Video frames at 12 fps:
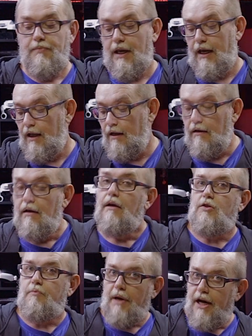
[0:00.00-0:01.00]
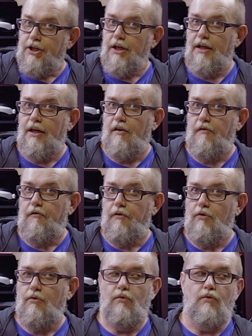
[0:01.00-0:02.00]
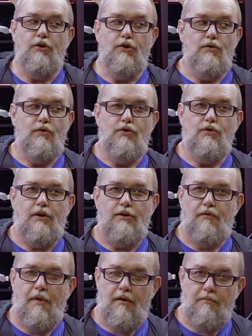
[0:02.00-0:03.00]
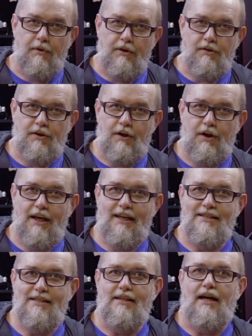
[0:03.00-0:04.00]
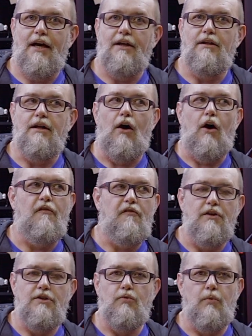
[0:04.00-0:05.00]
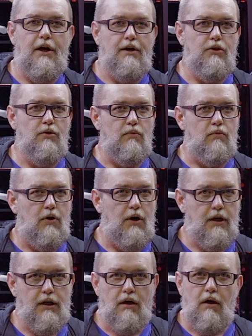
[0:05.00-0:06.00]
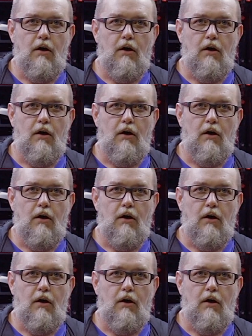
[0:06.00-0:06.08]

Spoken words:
And especially if you use your 3D printer inside the office where you work